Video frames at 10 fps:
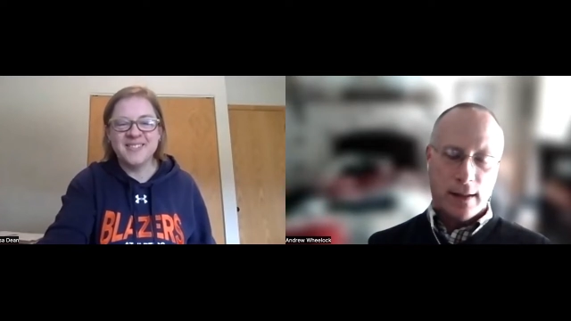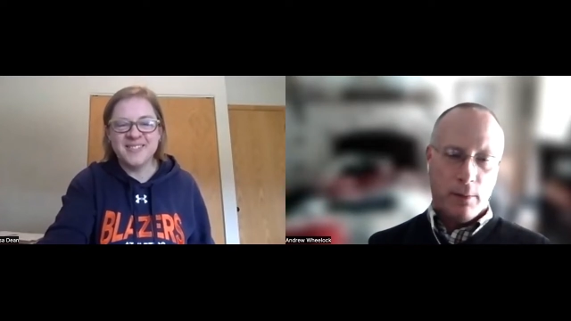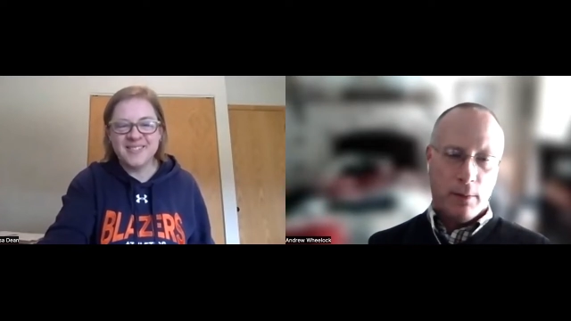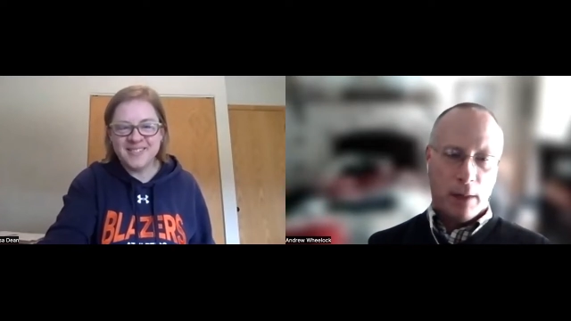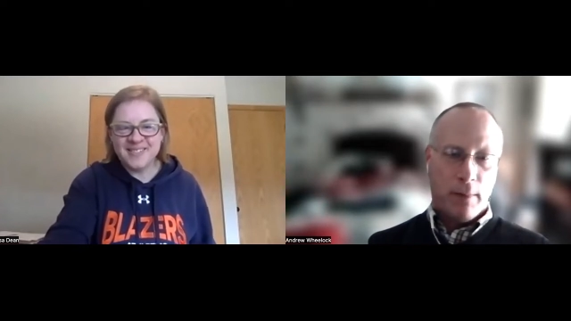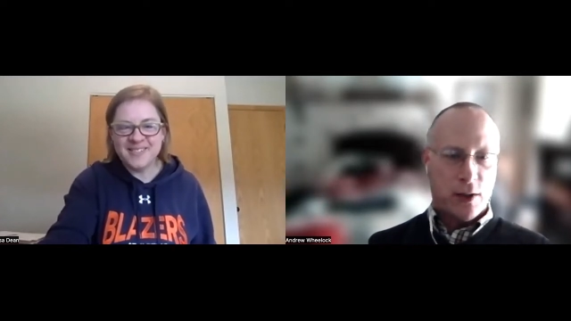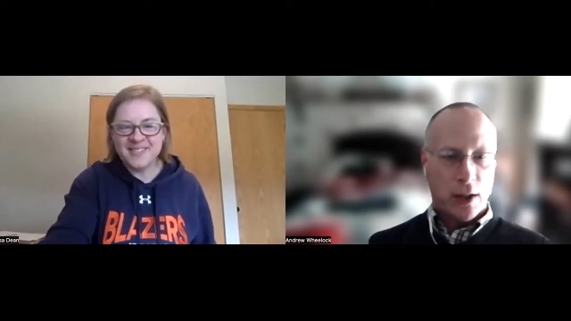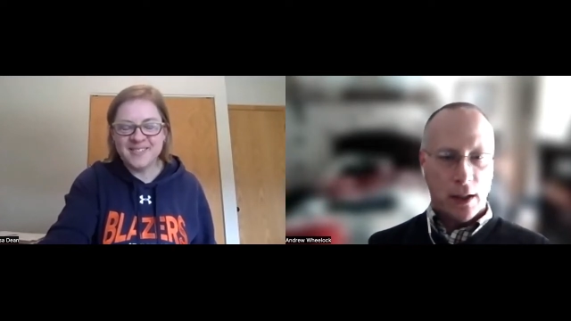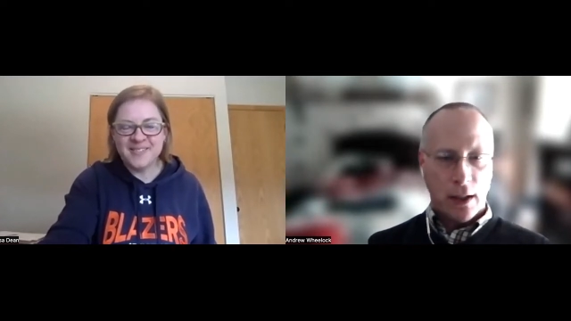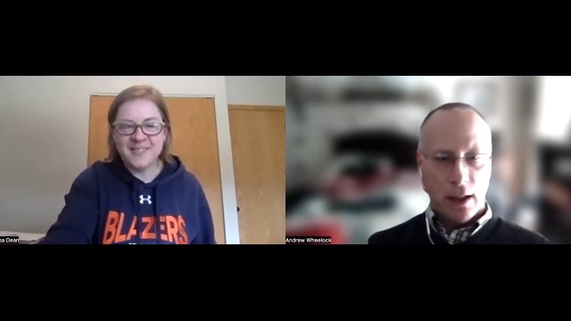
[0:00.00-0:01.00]
Speaker 1: I, I,
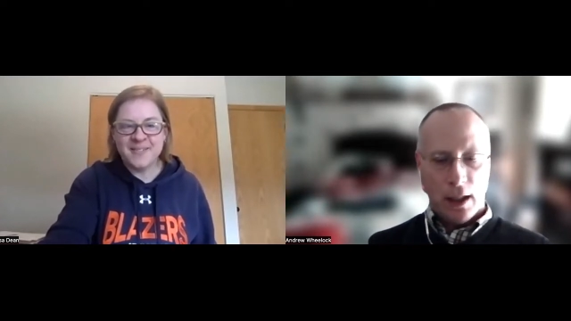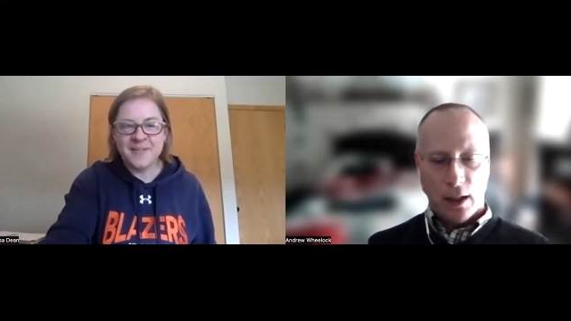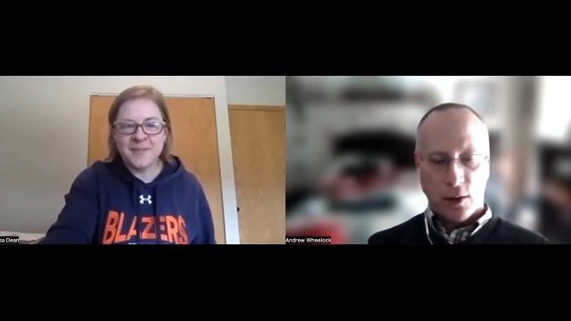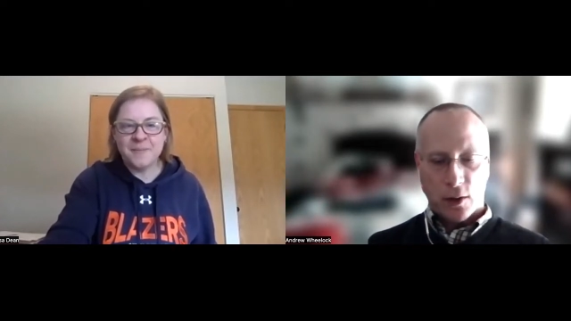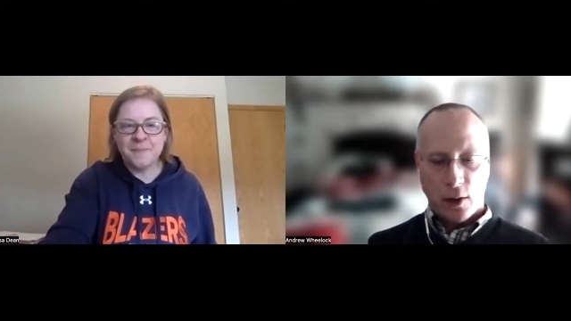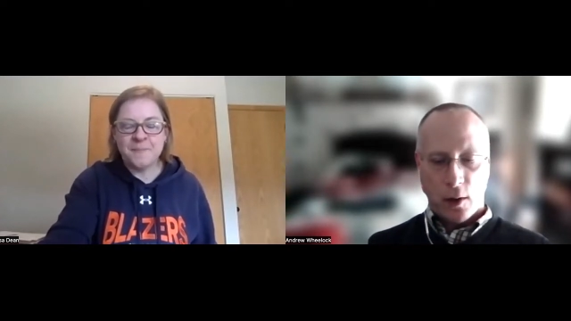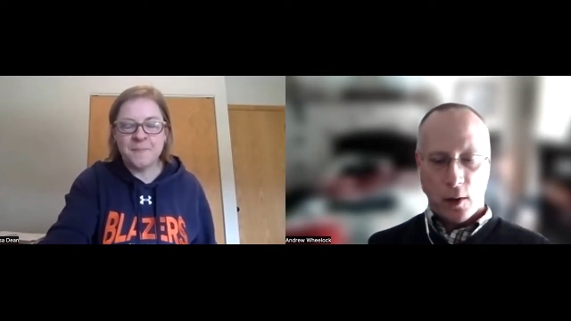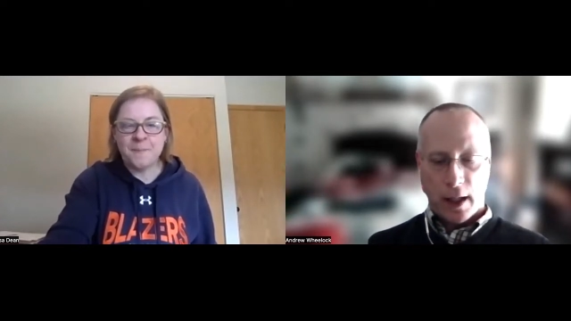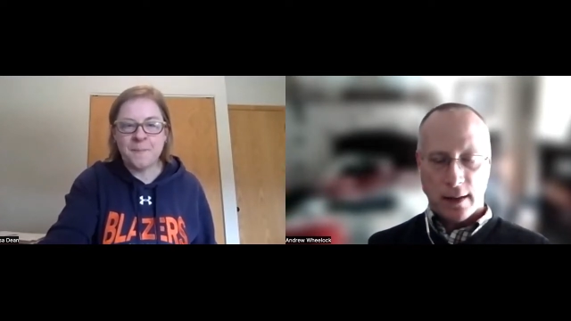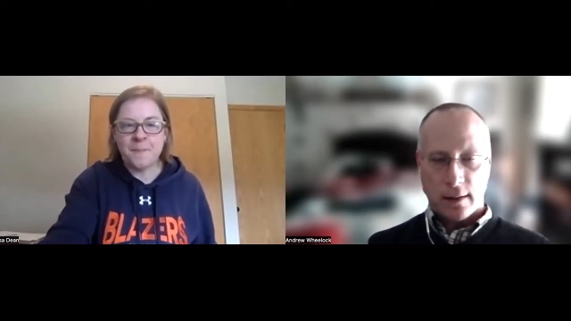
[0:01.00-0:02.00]
mentioned in the
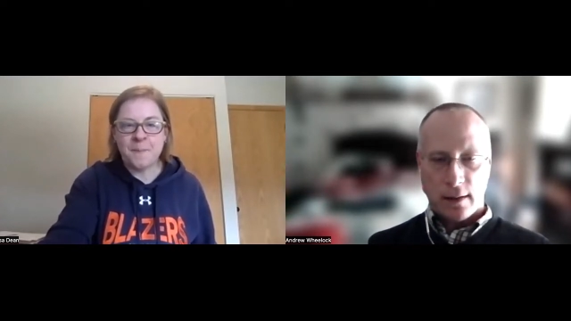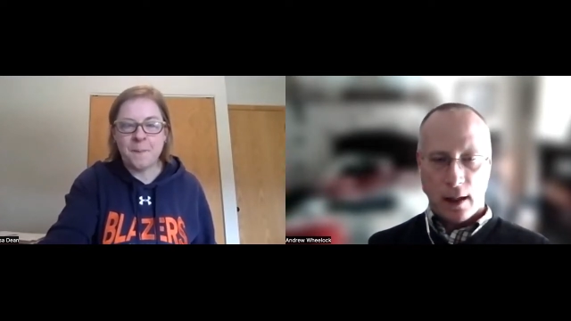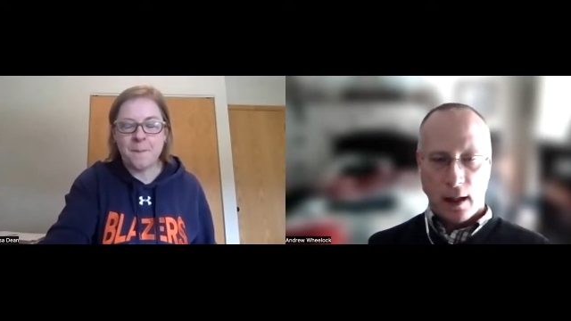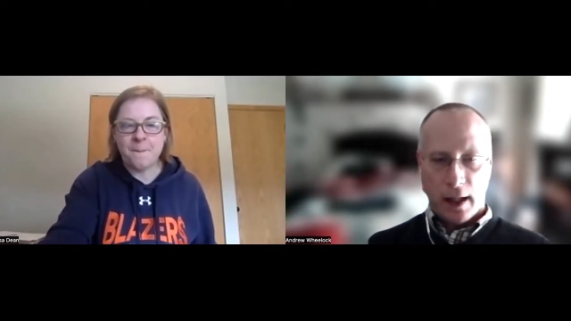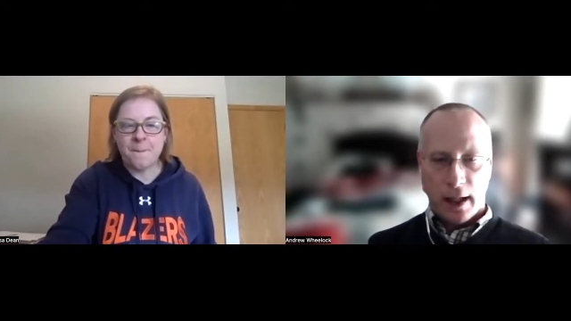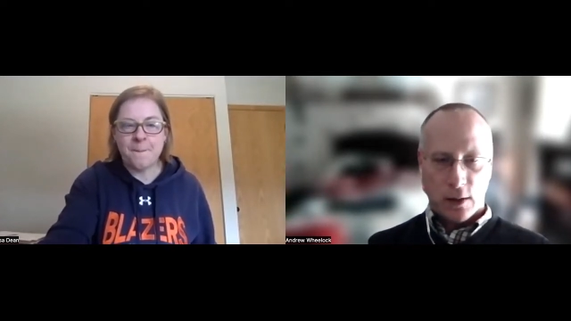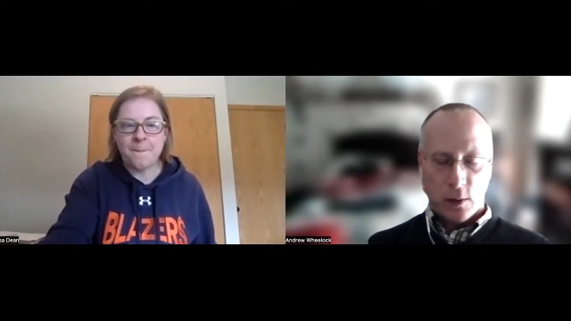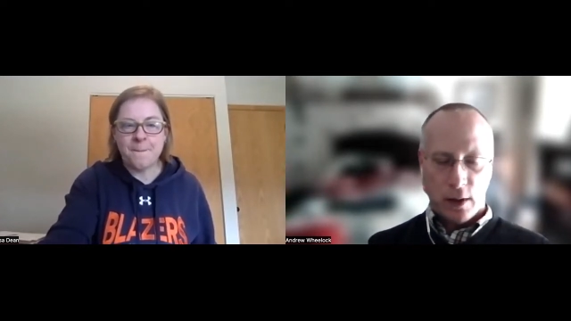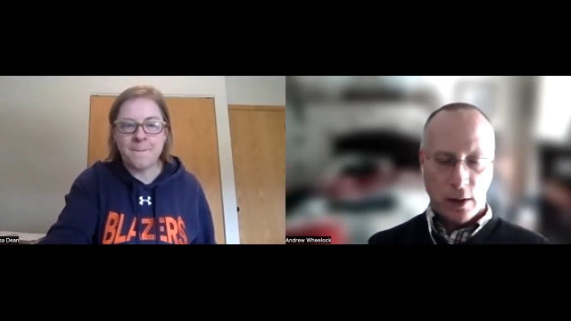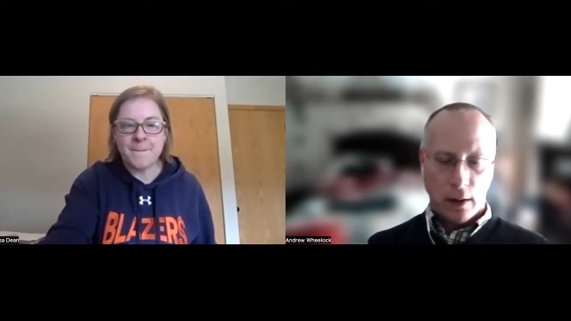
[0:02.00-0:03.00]
intro, I saw a
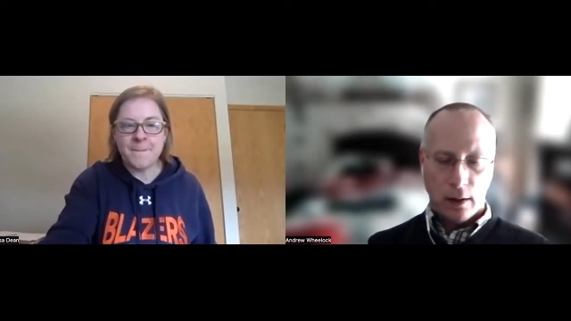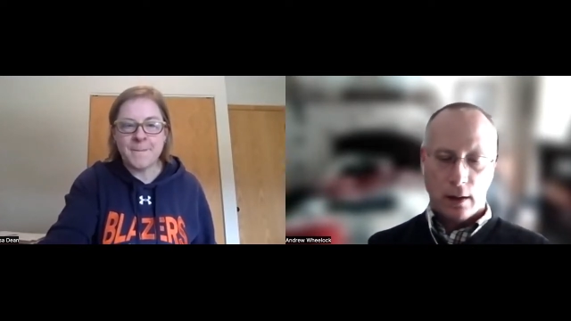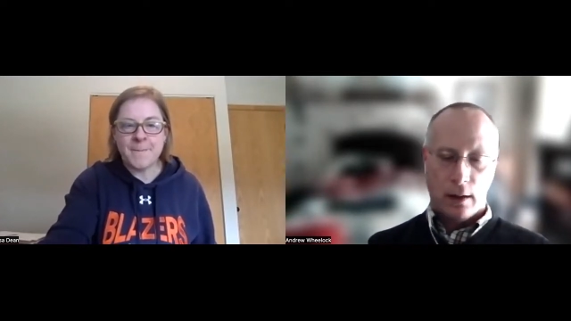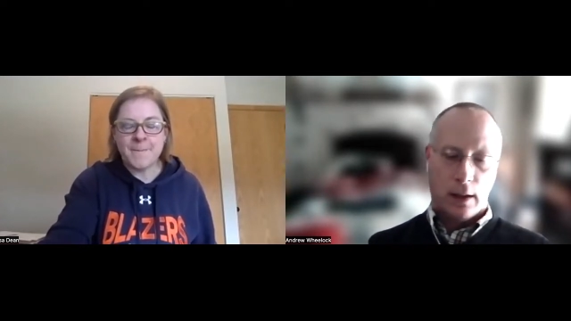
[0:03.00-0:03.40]
Twitter